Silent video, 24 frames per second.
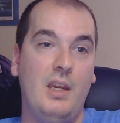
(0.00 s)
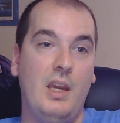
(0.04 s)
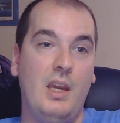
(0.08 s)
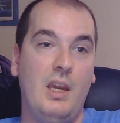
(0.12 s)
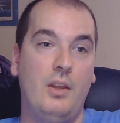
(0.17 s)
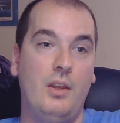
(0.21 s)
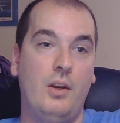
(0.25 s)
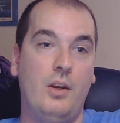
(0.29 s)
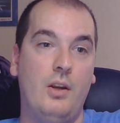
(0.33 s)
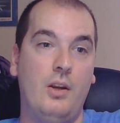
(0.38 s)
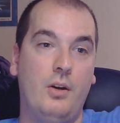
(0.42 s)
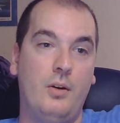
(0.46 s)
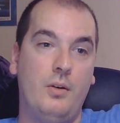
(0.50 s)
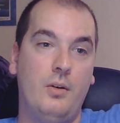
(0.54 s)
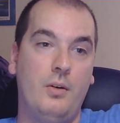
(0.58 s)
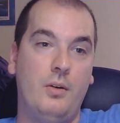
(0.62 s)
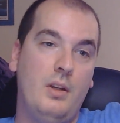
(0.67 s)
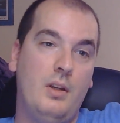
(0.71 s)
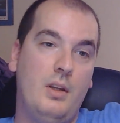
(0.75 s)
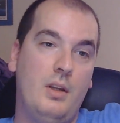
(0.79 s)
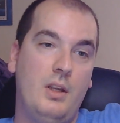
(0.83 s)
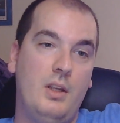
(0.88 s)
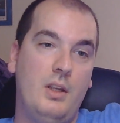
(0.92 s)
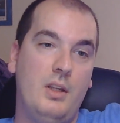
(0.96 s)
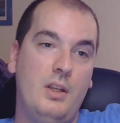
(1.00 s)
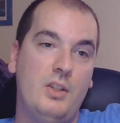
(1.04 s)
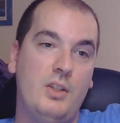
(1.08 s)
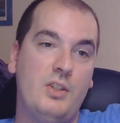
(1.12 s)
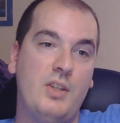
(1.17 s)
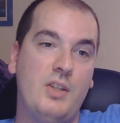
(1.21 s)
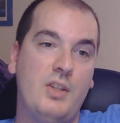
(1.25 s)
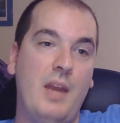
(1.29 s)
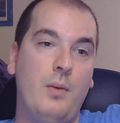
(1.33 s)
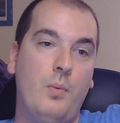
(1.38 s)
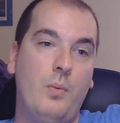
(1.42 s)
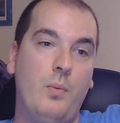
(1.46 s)
and they're
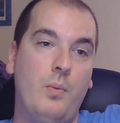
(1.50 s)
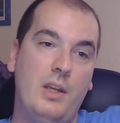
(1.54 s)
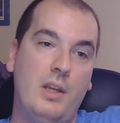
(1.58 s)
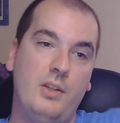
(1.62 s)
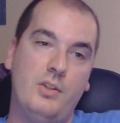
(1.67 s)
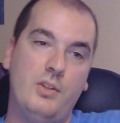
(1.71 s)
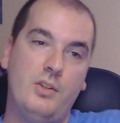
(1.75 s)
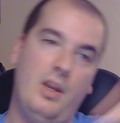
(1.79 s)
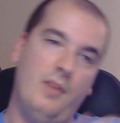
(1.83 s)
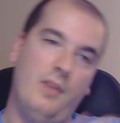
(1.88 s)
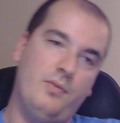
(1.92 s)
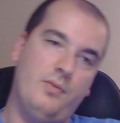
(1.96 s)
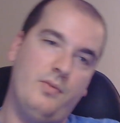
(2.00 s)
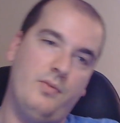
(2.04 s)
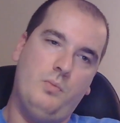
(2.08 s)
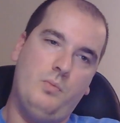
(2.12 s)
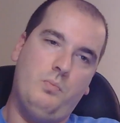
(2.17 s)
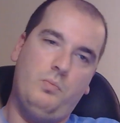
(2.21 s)
sideways. So you have to